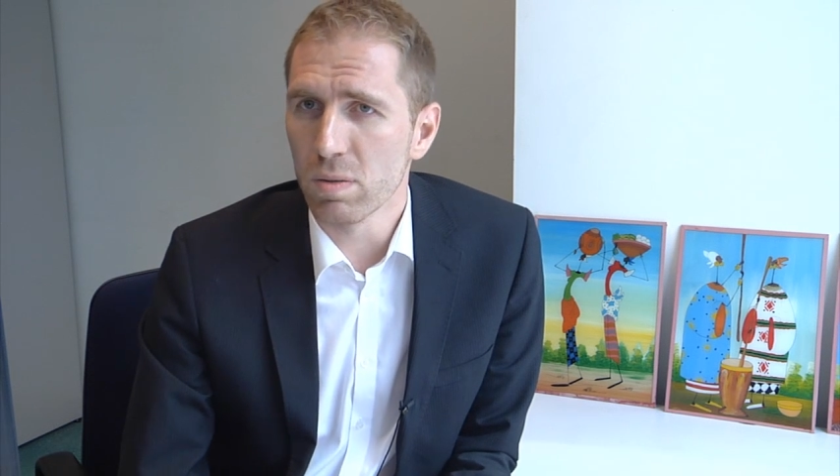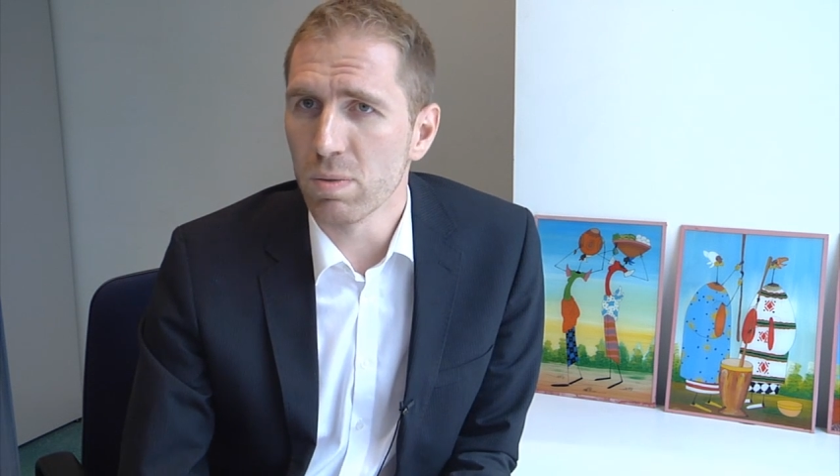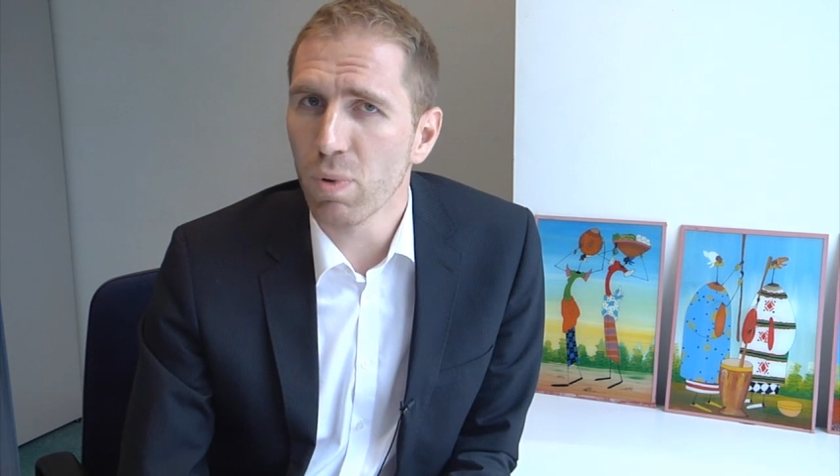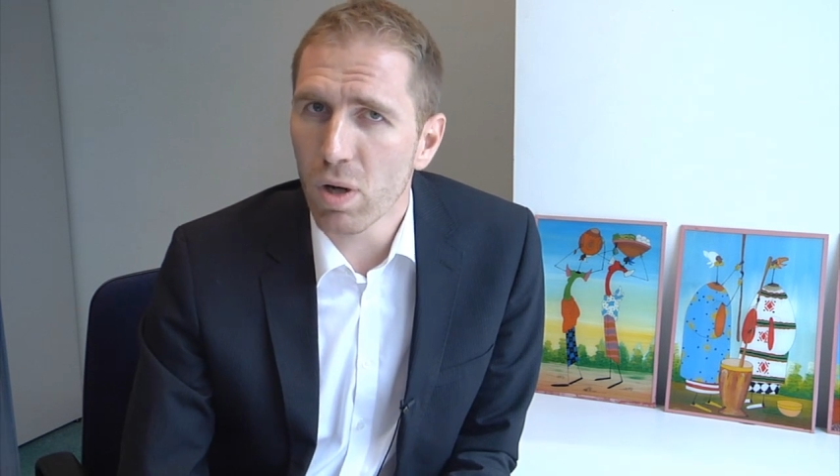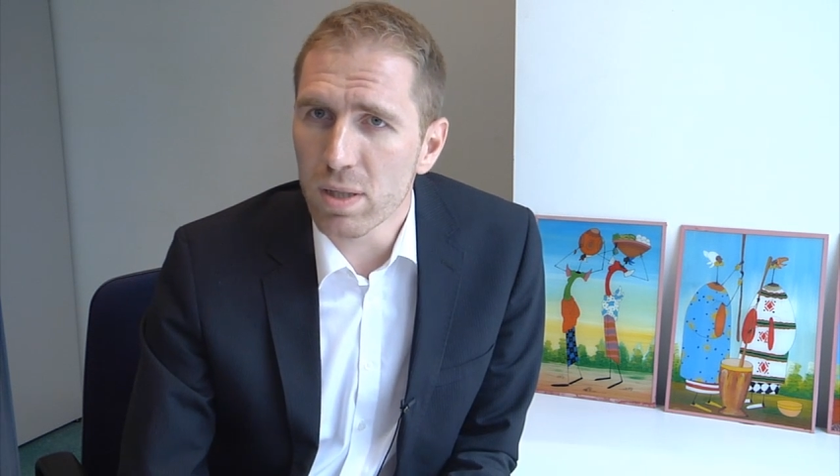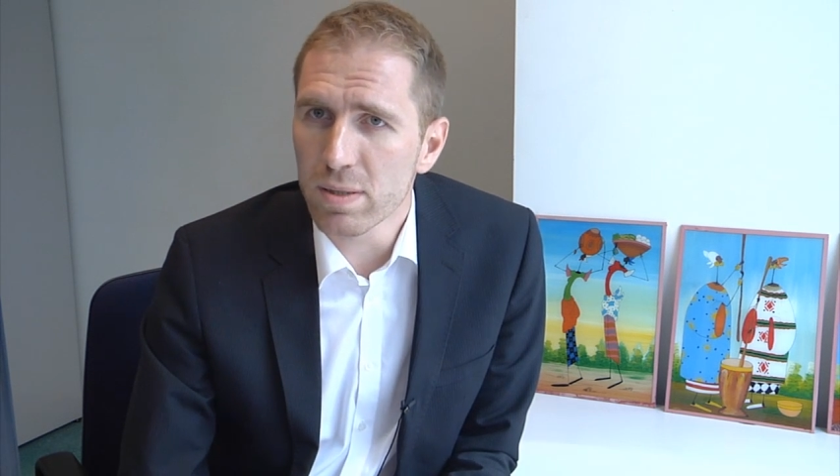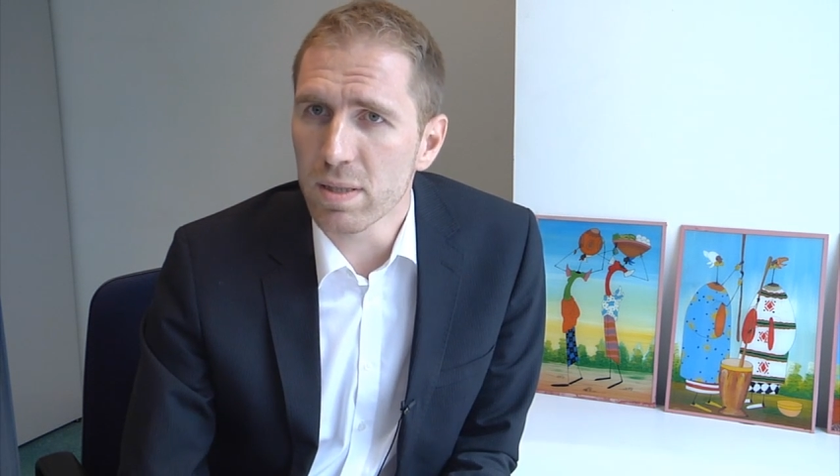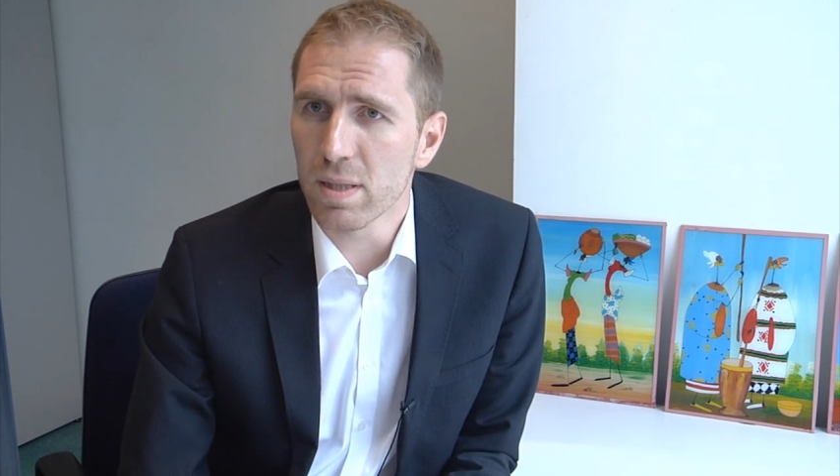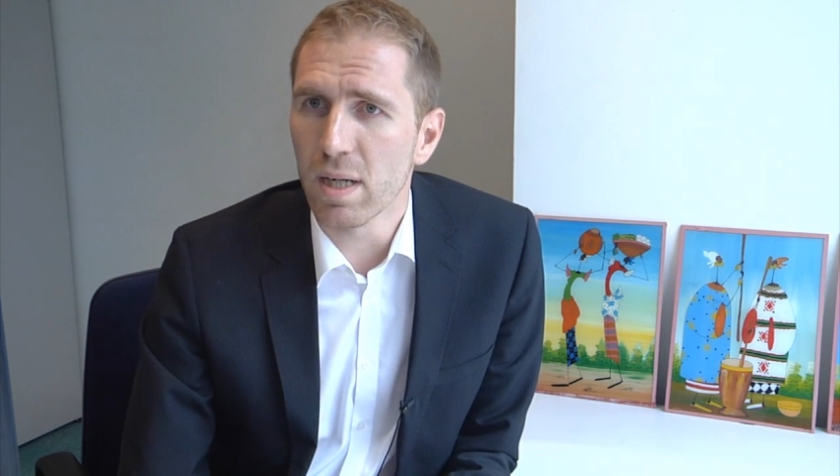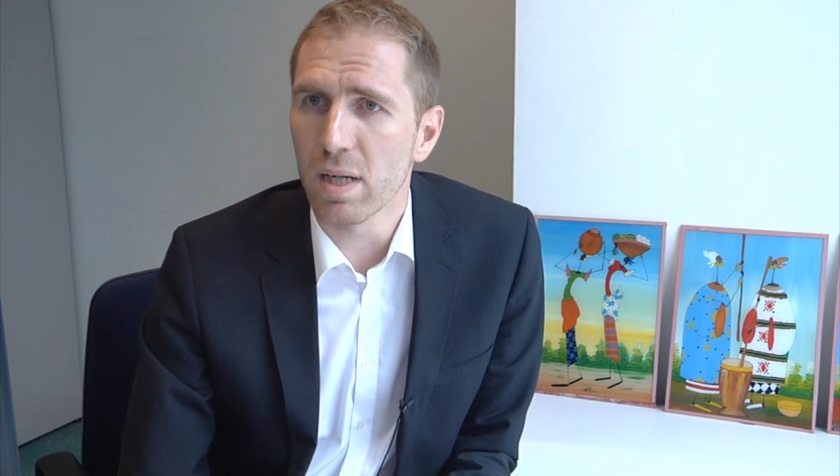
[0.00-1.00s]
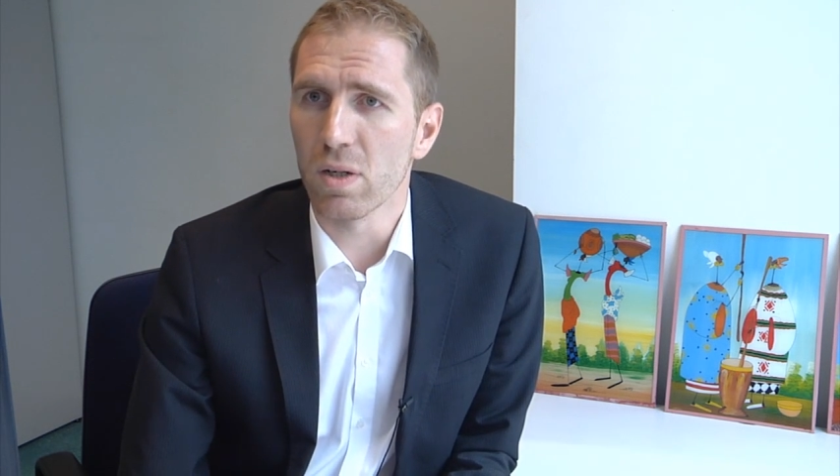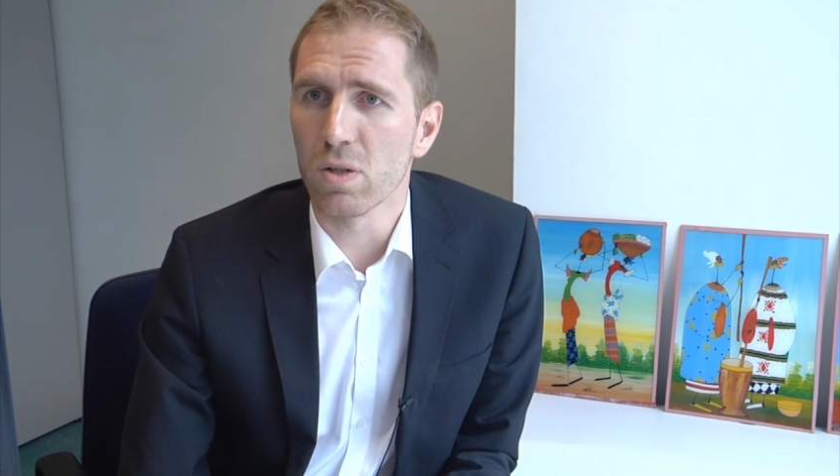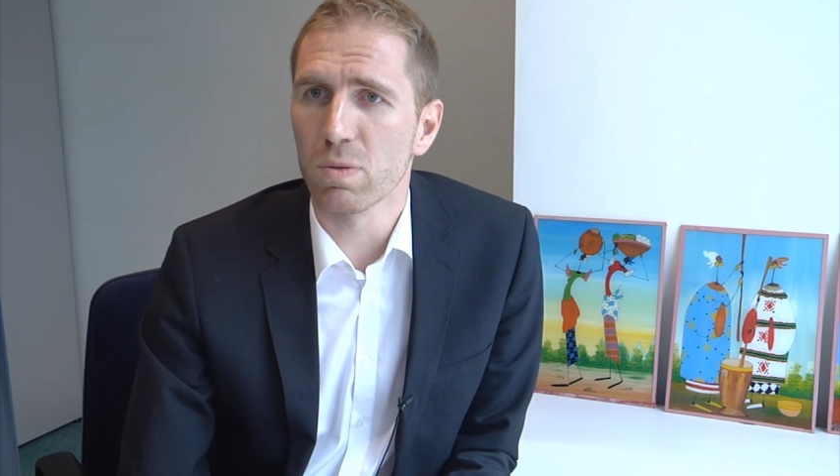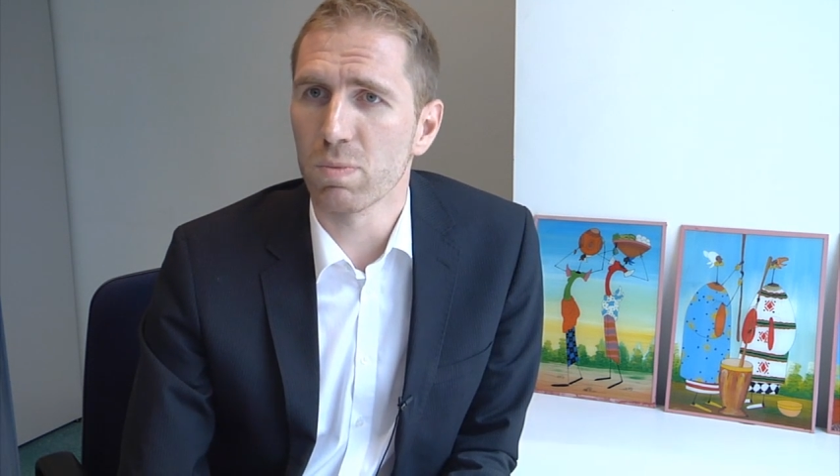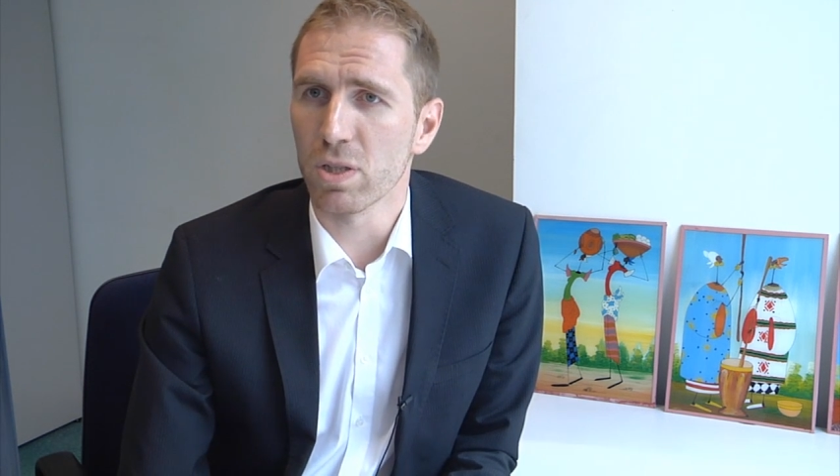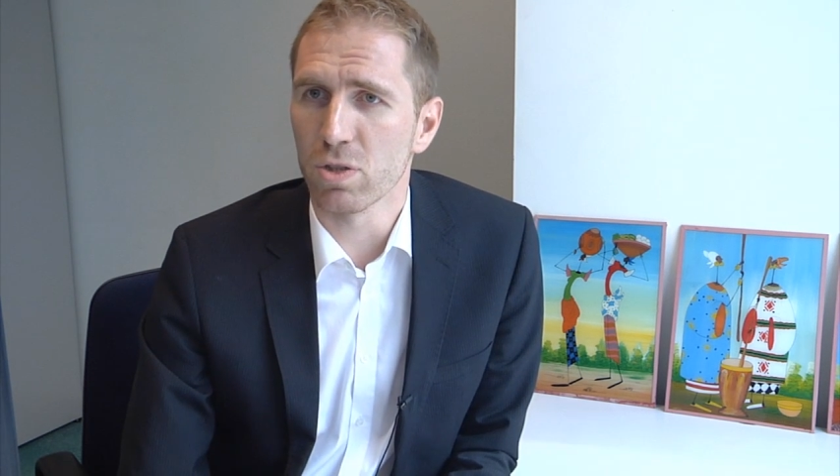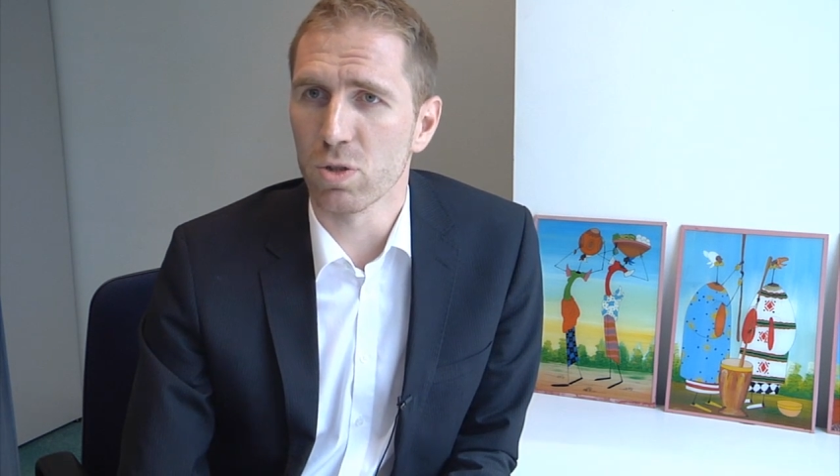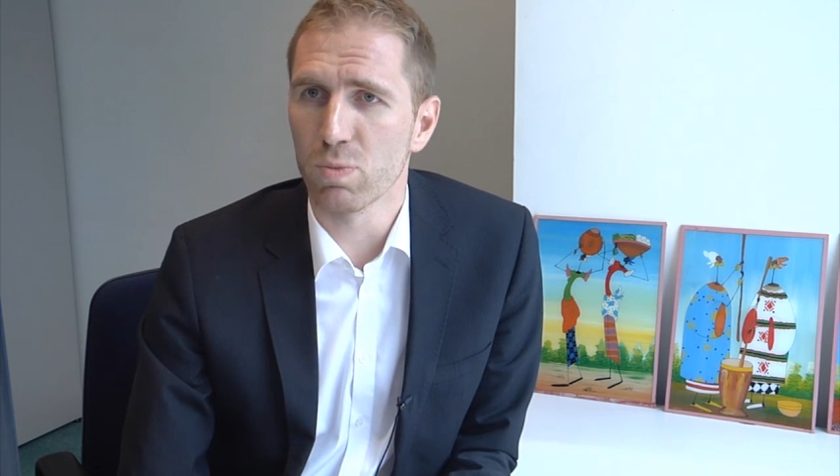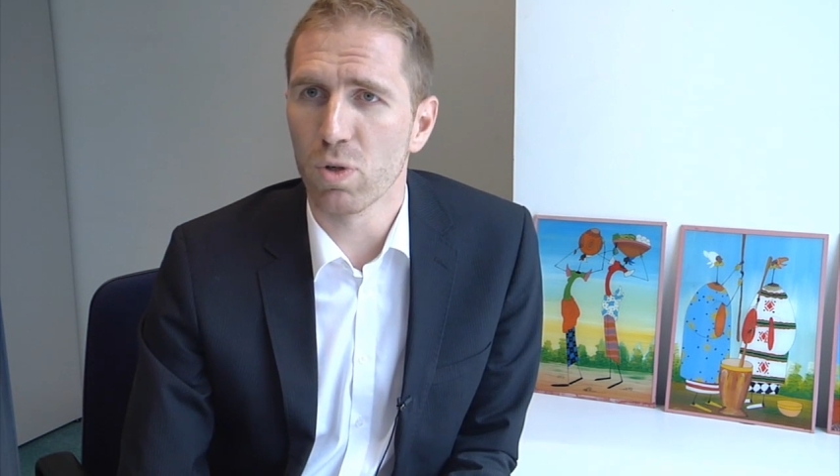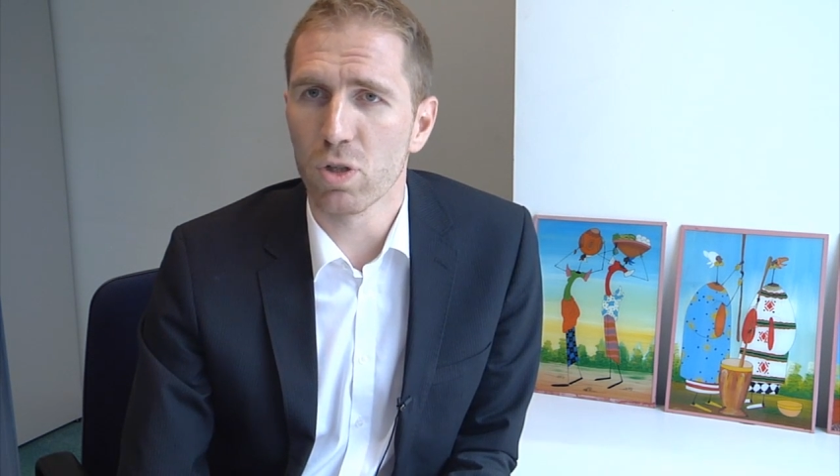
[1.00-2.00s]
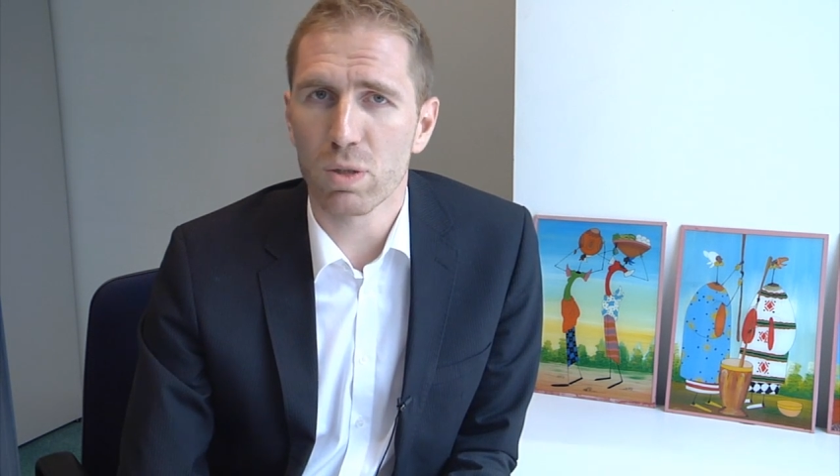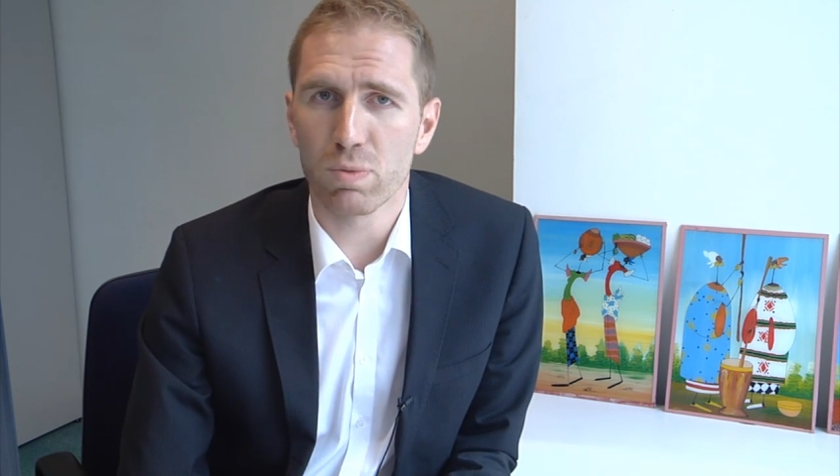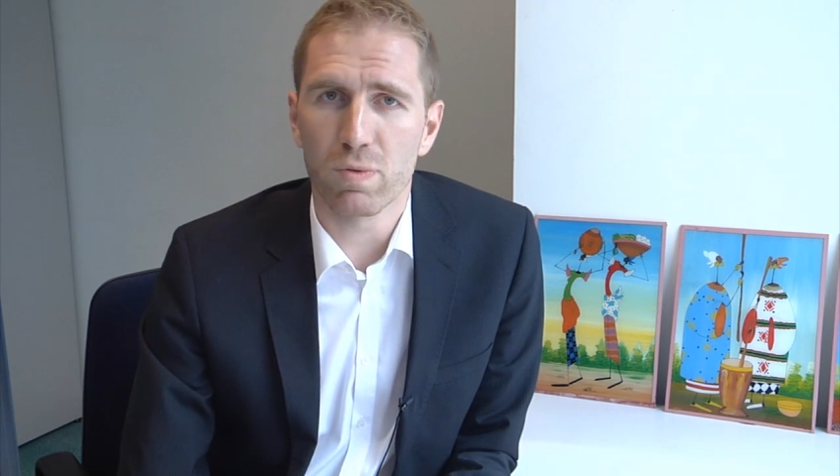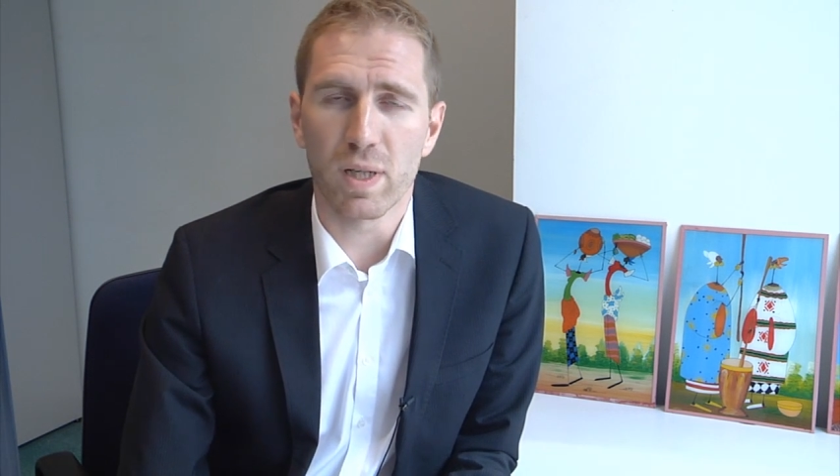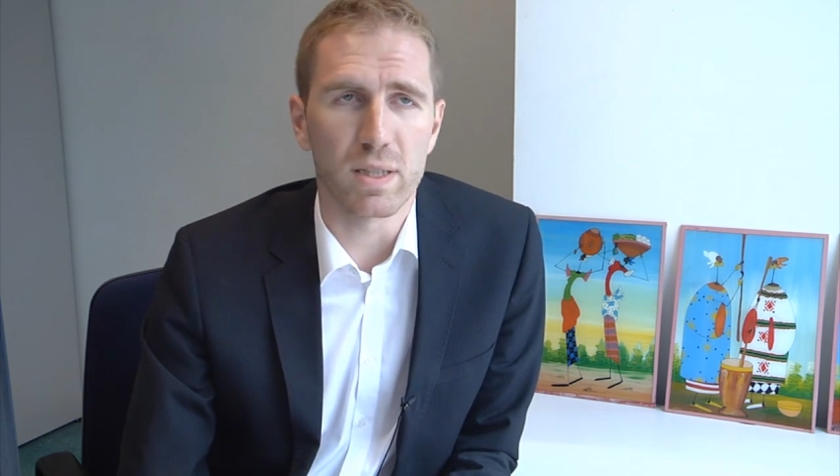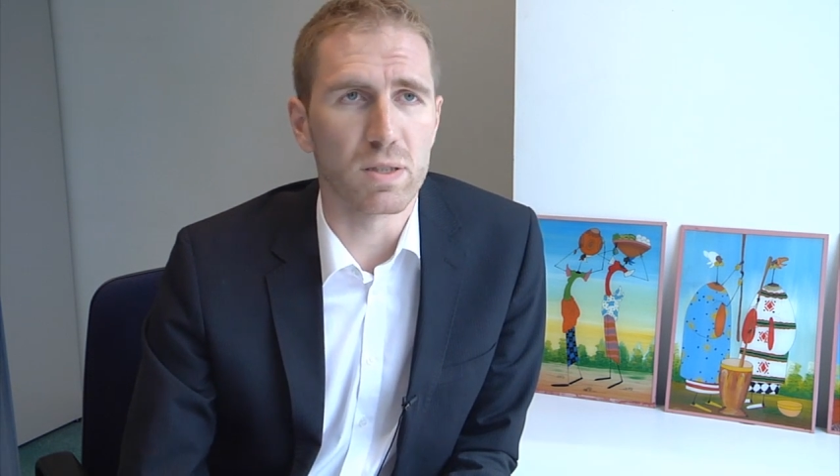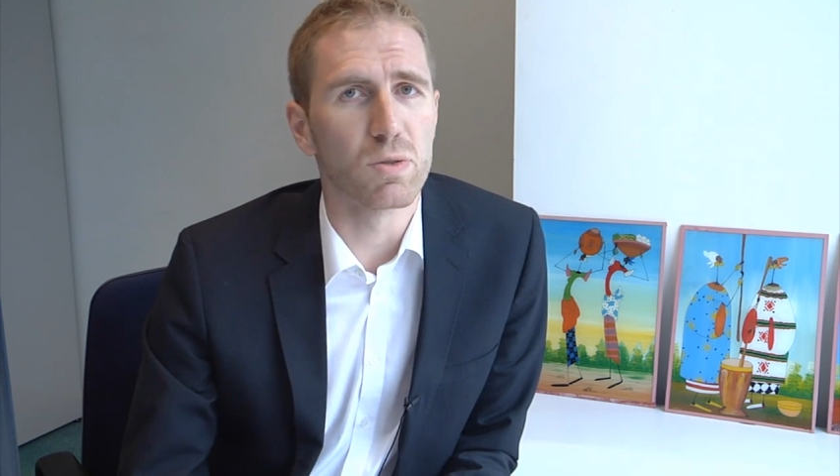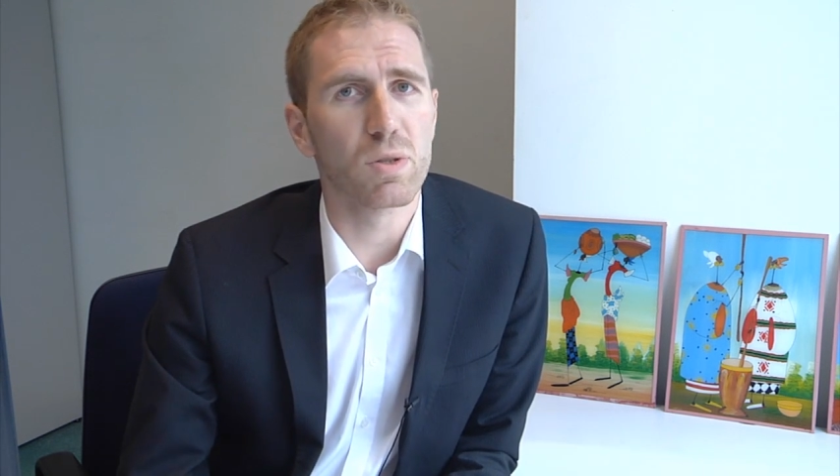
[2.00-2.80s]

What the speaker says: the policy dialogue on budget support operation,